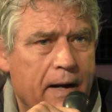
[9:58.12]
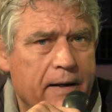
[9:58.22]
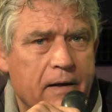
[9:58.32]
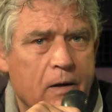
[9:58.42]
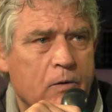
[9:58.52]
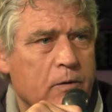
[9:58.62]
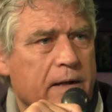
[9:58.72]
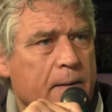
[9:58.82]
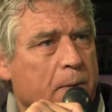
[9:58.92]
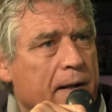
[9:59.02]
I can go to
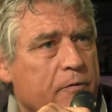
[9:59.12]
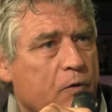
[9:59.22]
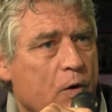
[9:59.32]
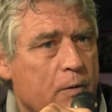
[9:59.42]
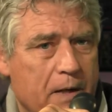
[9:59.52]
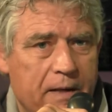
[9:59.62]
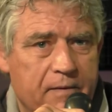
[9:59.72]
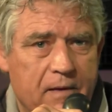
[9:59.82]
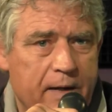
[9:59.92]
that platform and